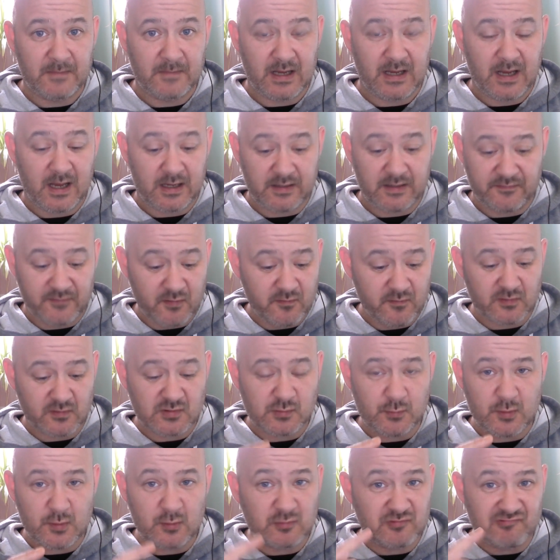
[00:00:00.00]
and if you've got
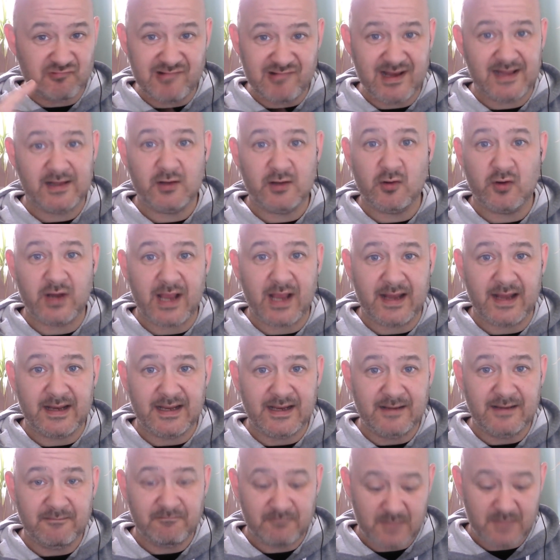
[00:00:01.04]
someone who's really good at heading,
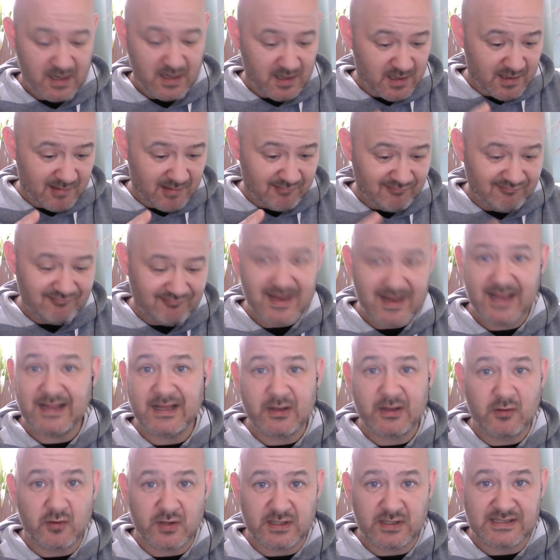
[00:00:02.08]
really
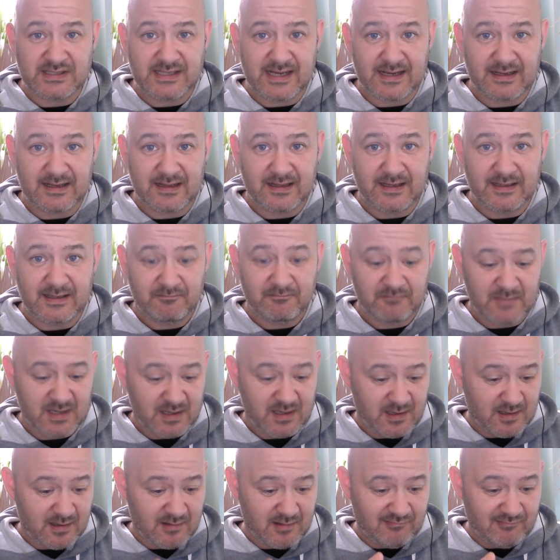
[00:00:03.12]
good at tackling,
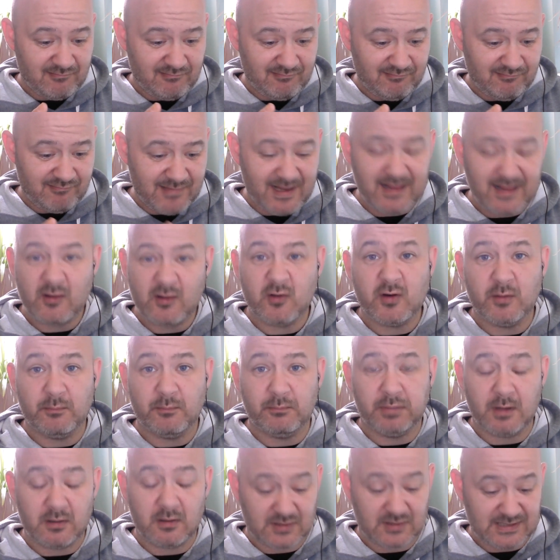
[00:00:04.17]
really good at
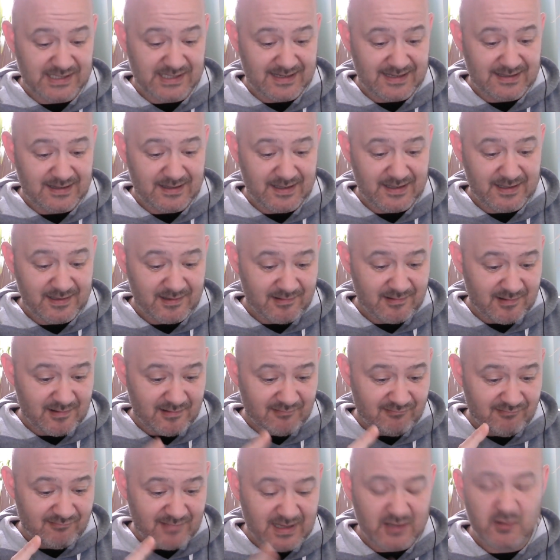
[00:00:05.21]
block tackling,
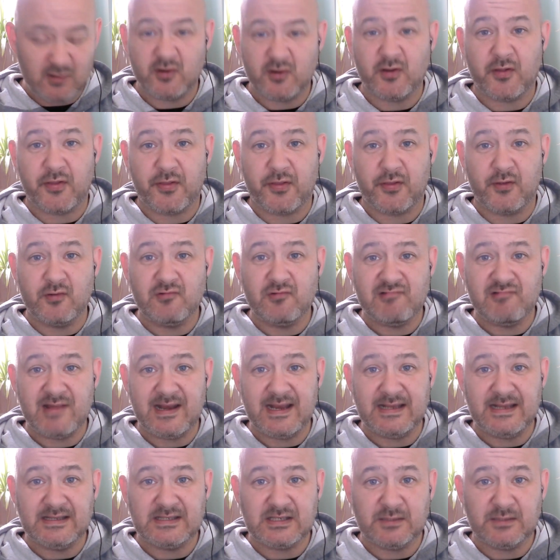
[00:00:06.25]
really good at thundering
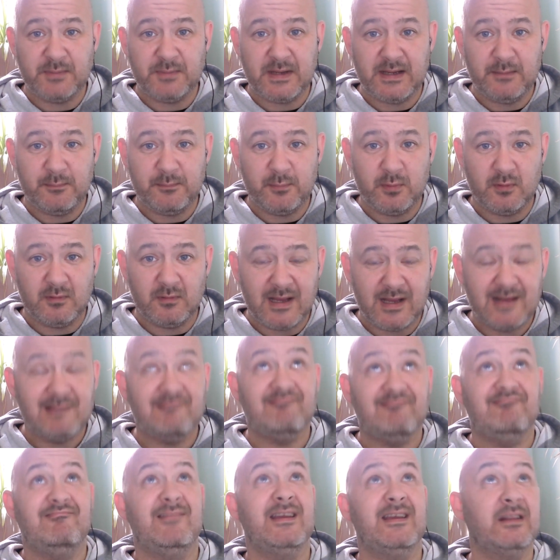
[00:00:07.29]
into people,
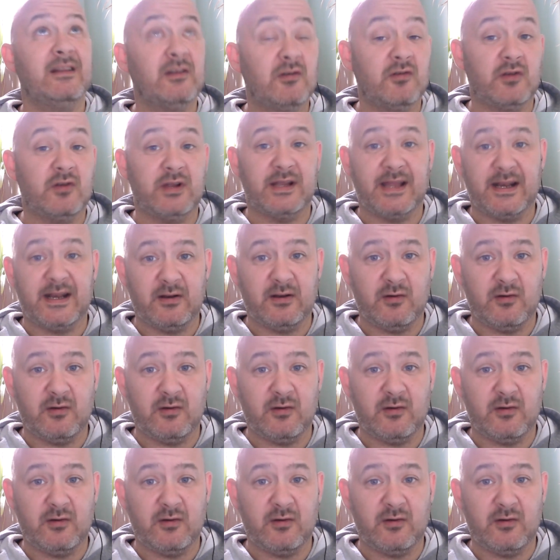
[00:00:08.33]
really good at getting